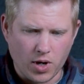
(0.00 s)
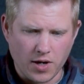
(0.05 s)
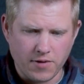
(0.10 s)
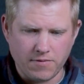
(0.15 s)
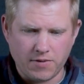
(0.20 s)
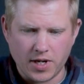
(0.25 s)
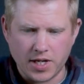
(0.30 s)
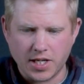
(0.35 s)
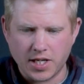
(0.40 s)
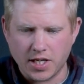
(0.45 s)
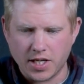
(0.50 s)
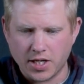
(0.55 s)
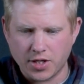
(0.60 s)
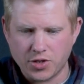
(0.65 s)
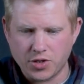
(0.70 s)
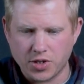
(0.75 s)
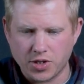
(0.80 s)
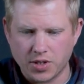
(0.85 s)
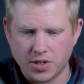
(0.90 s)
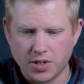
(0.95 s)
Wi-Fi
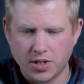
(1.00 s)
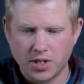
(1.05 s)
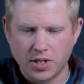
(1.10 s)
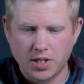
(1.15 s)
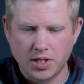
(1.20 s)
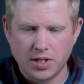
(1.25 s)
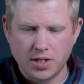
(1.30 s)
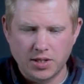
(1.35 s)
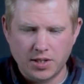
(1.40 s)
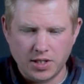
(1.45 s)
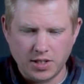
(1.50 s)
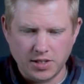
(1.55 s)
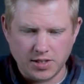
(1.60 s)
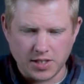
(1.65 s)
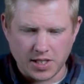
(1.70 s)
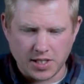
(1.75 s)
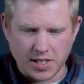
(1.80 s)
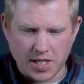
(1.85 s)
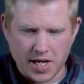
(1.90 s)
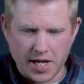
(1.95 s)
connection, things
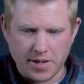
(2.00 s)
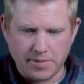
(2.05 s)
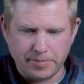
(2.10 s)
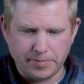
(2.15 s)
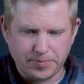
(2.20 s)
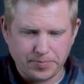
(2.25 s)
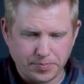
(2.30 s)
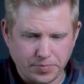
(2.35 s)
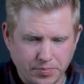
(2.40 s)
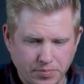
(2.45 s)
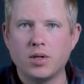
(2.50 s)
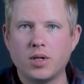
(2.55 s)
like that.